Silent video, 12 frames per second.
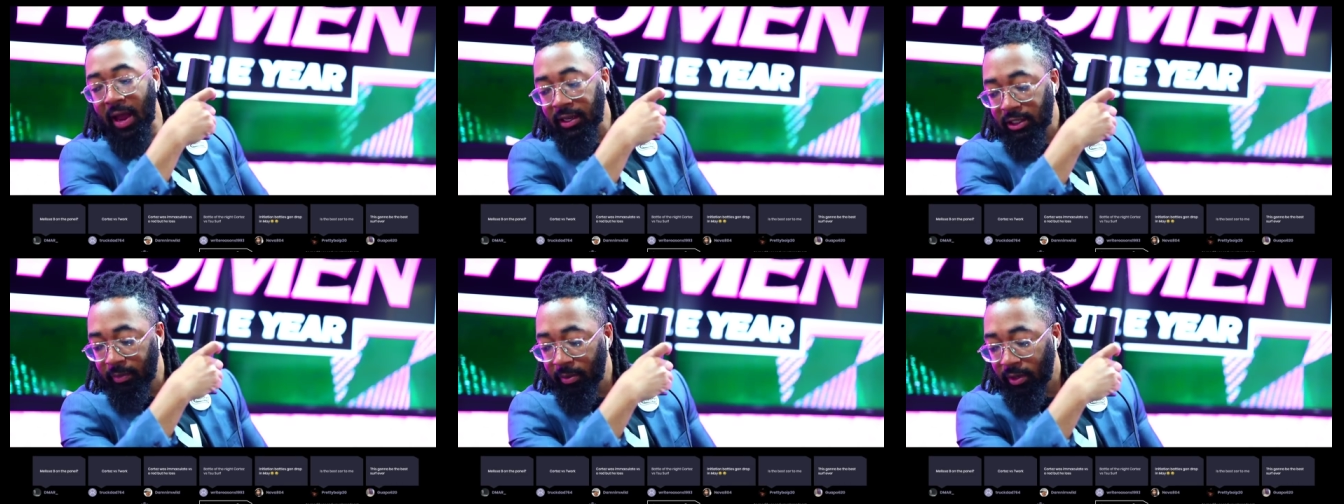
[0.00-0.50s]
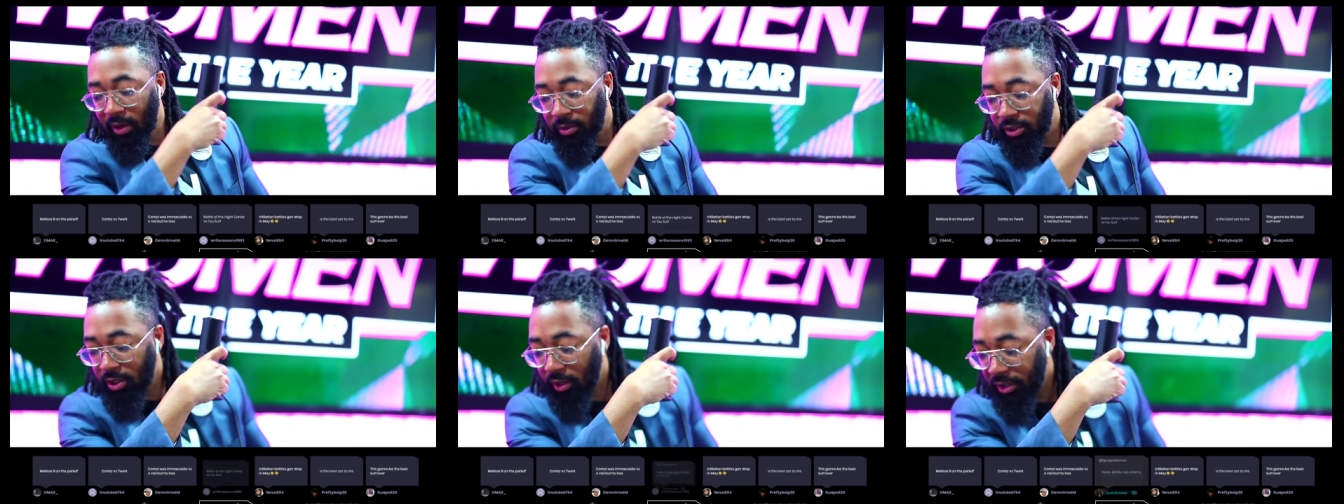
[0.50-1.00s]
to people that was
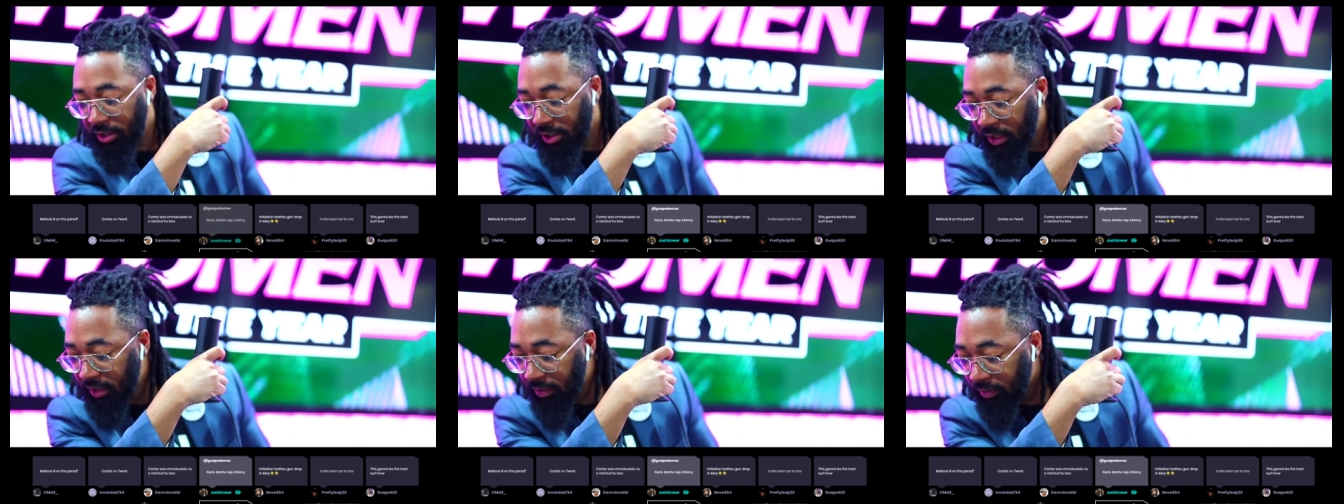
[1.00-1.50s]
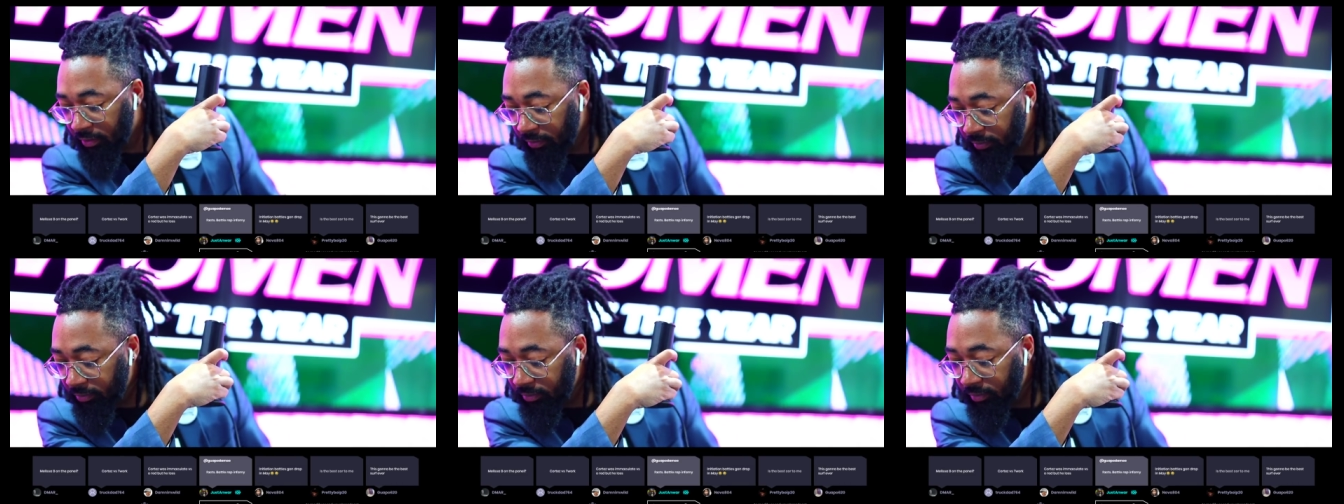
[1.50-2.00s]
talking shit,
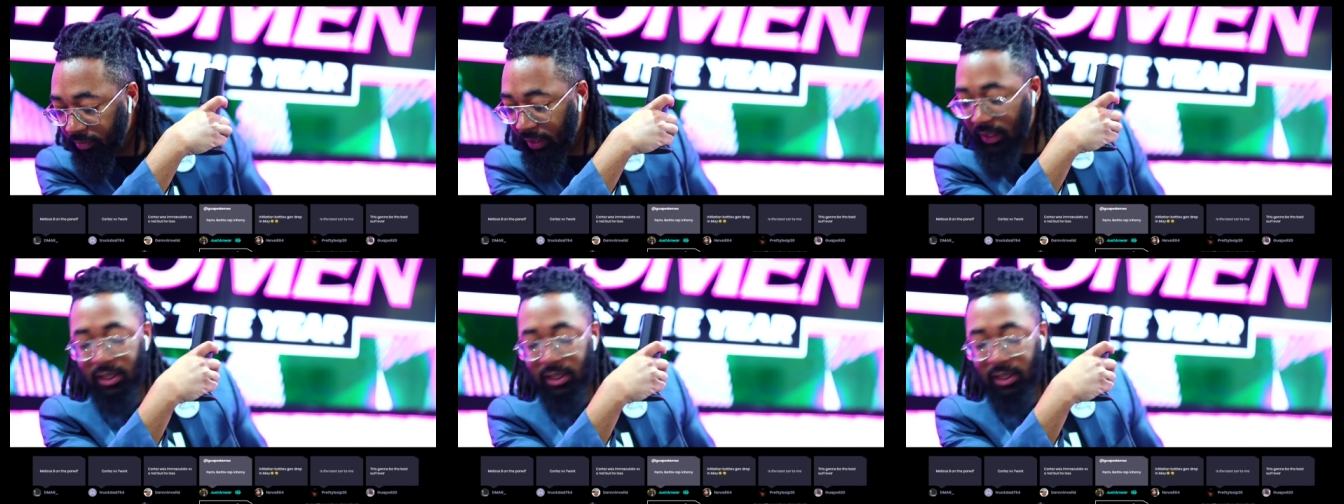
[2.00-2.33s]
and he's